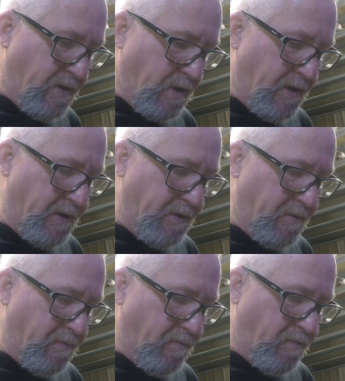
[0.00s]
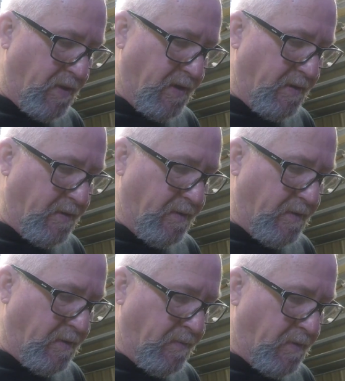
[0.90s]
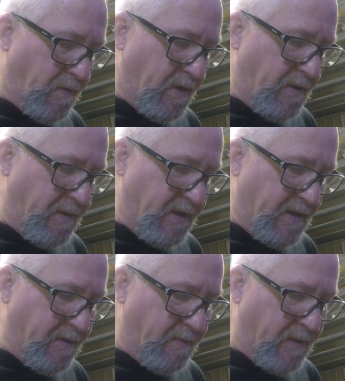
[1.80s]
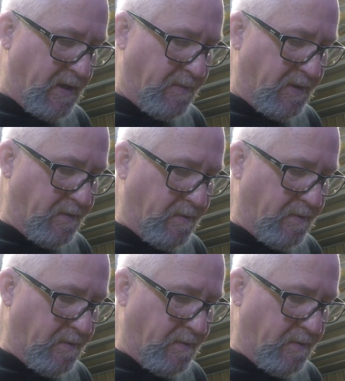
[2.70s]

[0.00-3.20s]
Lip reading: cleaned it, but I'm not worried about that at the moment.